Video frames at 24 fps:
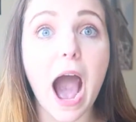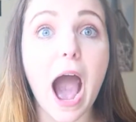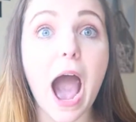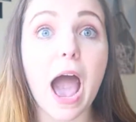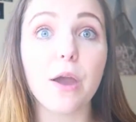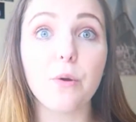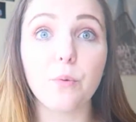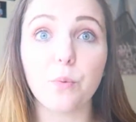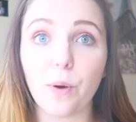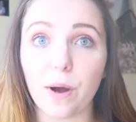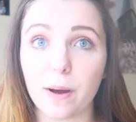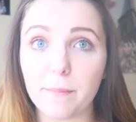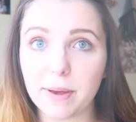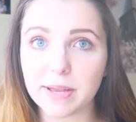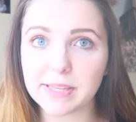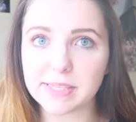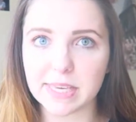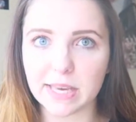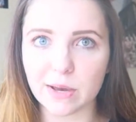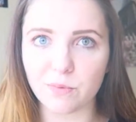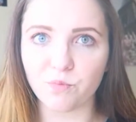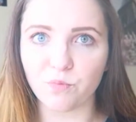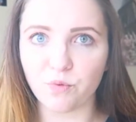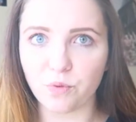I want my
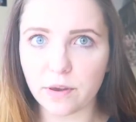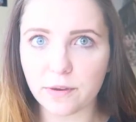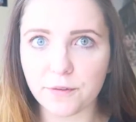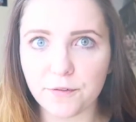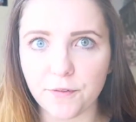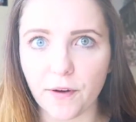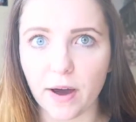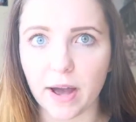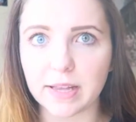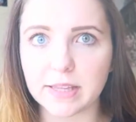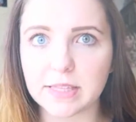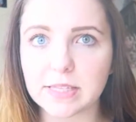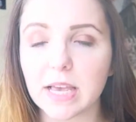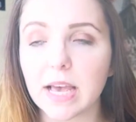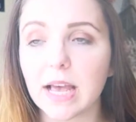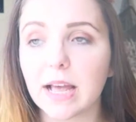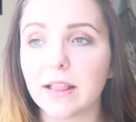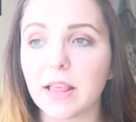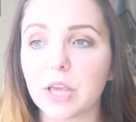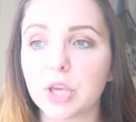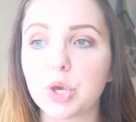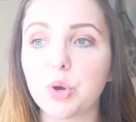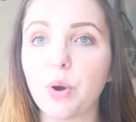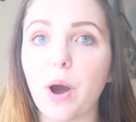damn refund. Like,